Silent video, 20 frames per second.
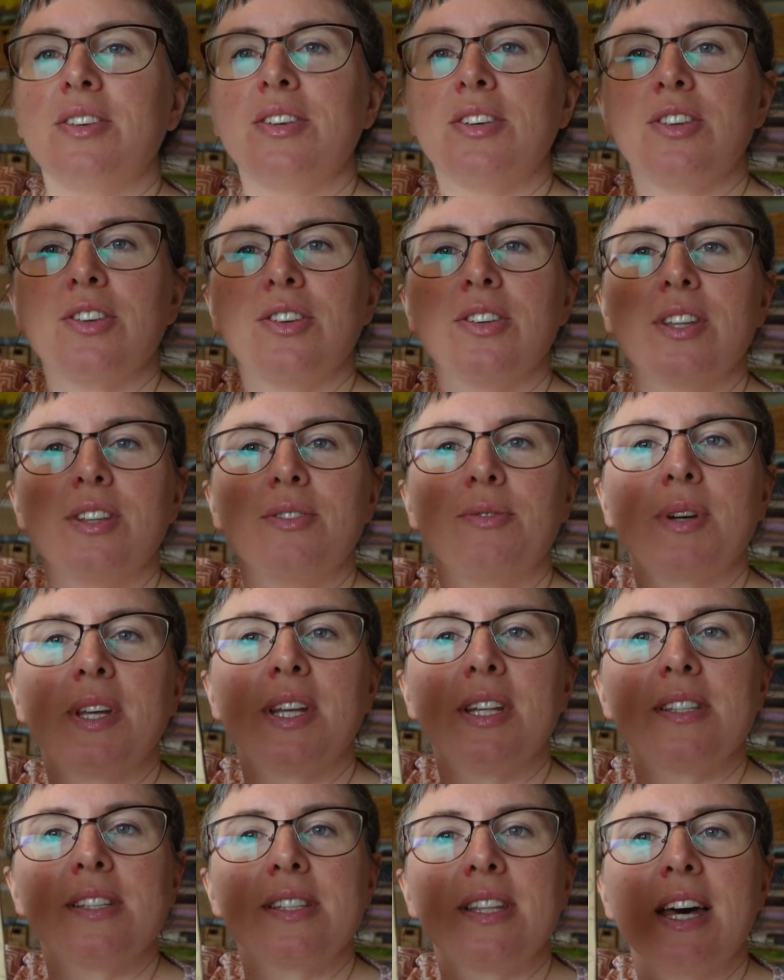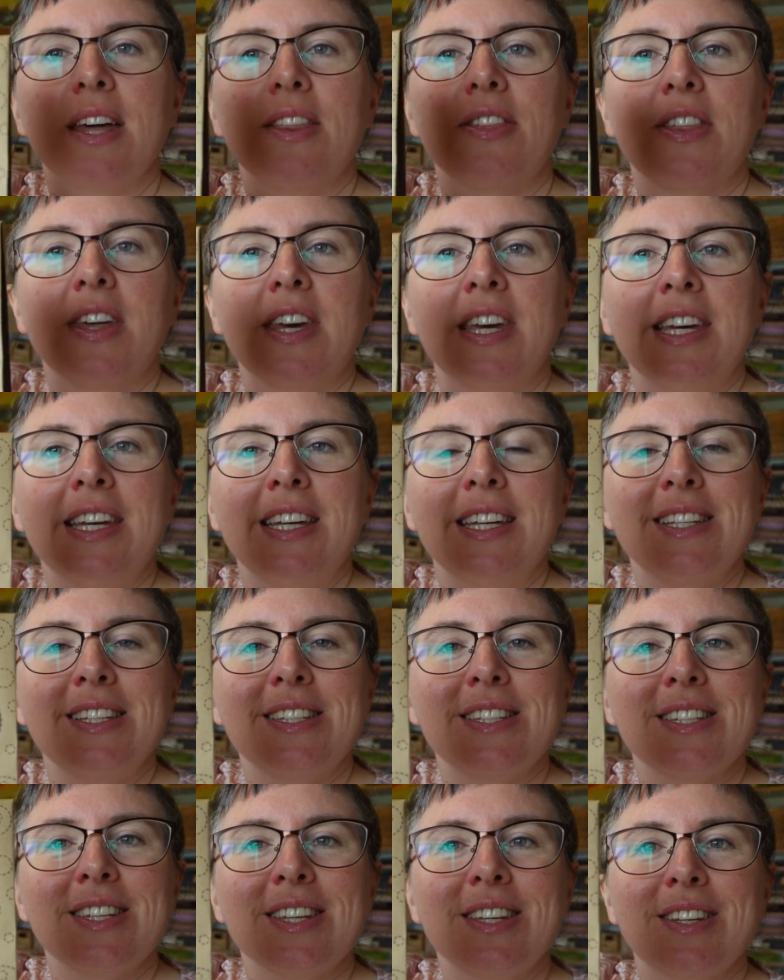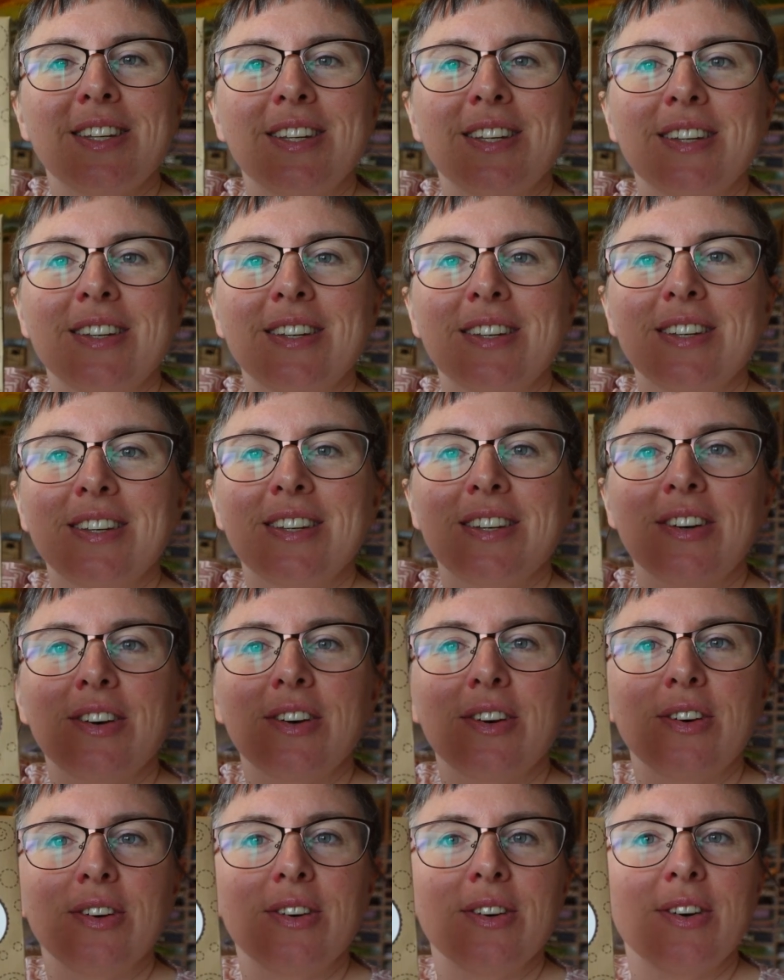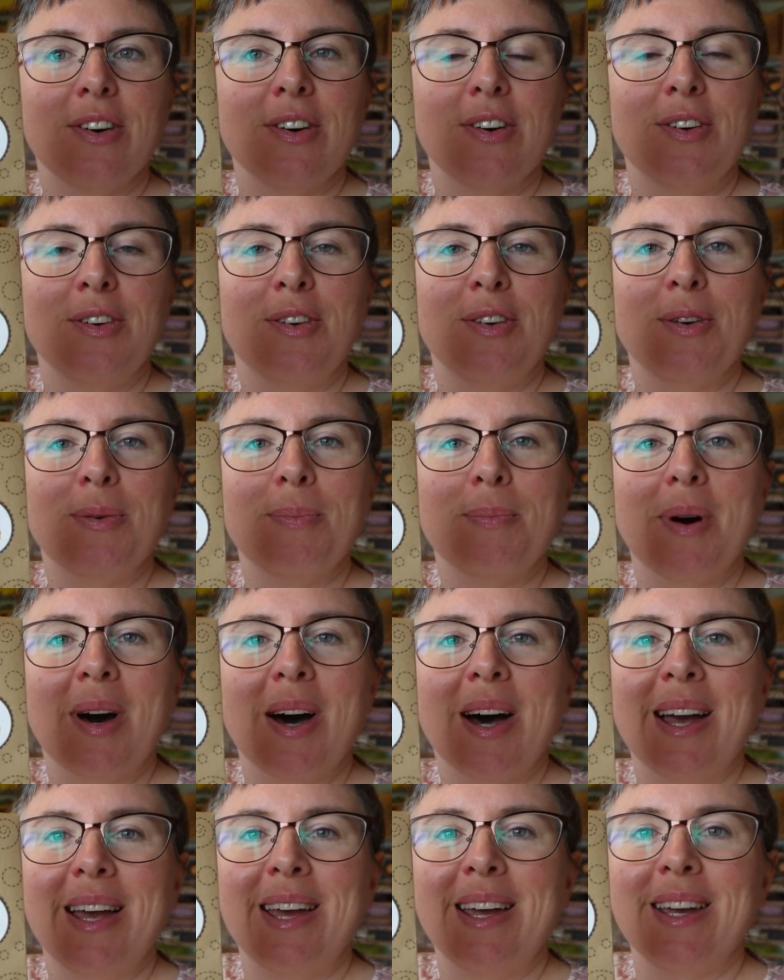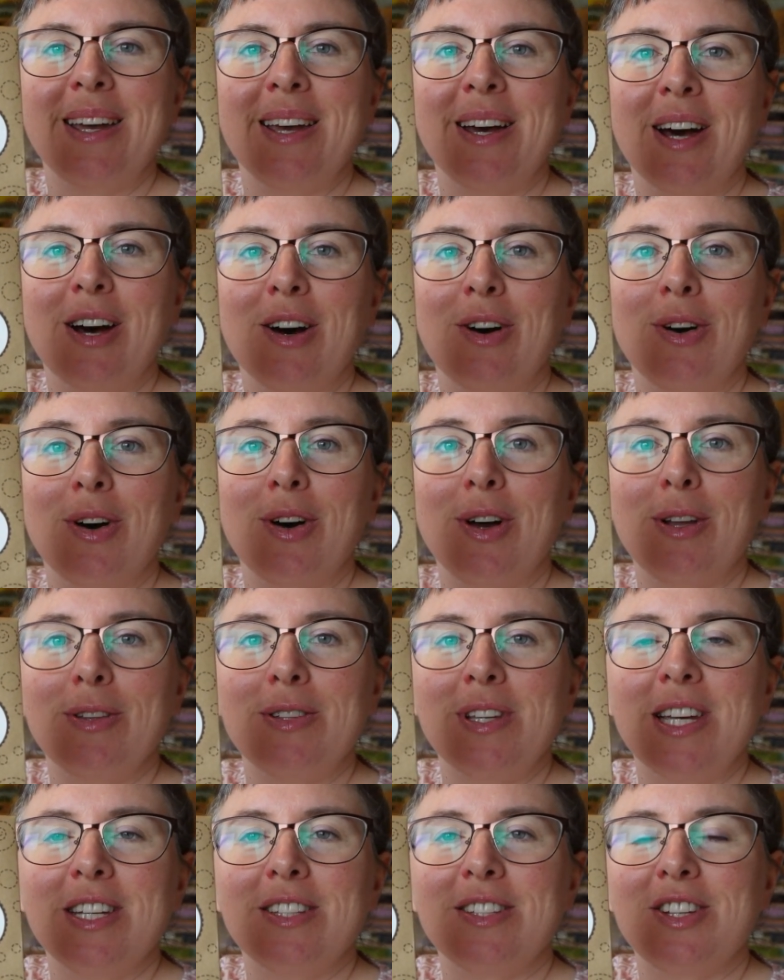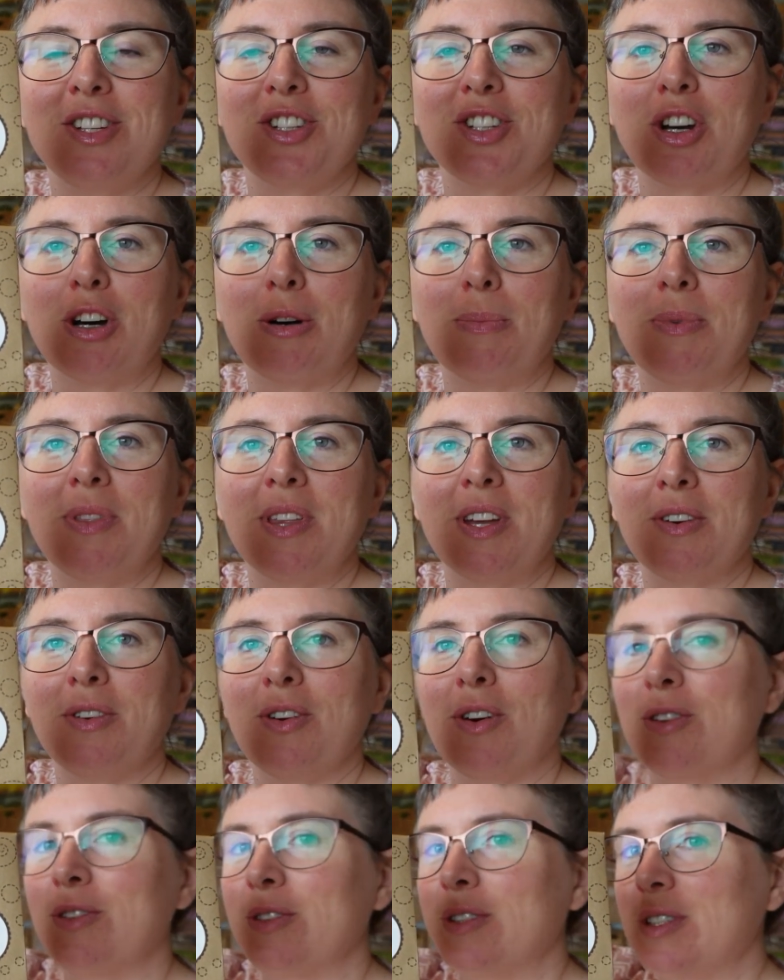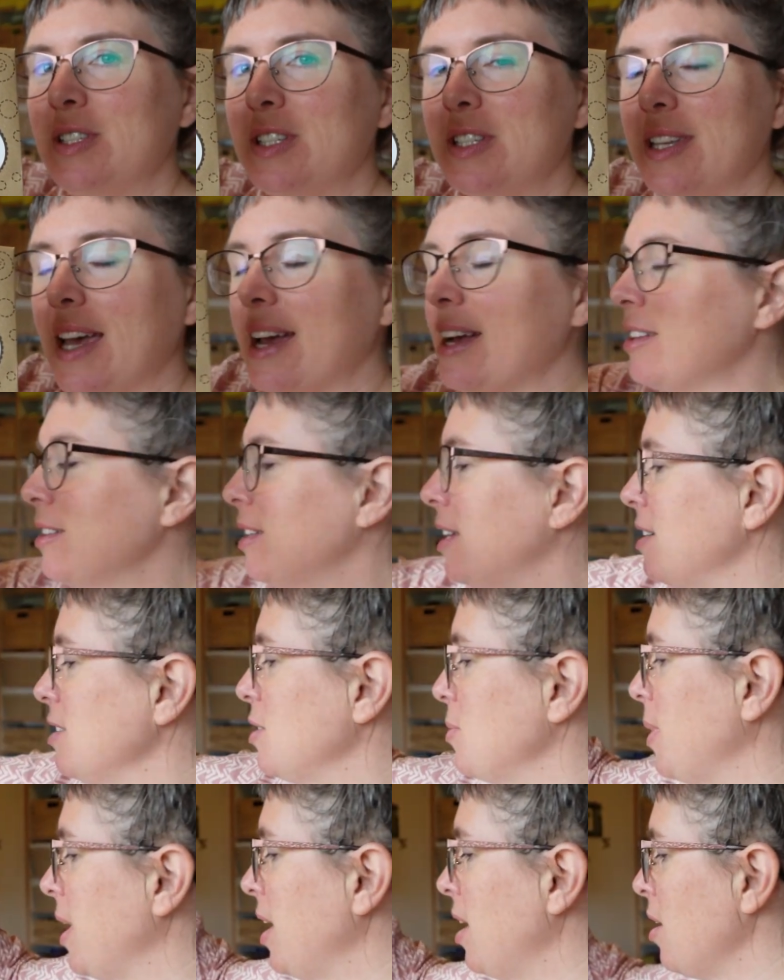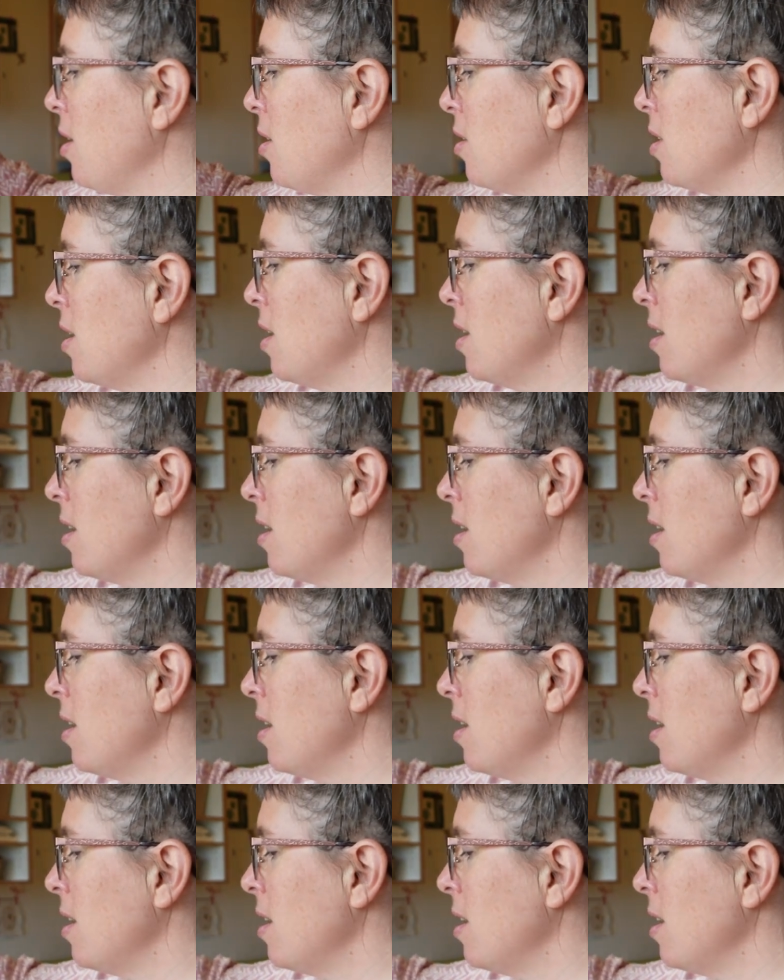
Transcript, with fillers: cute little kits like these on my Etsy shop that are on sale as well.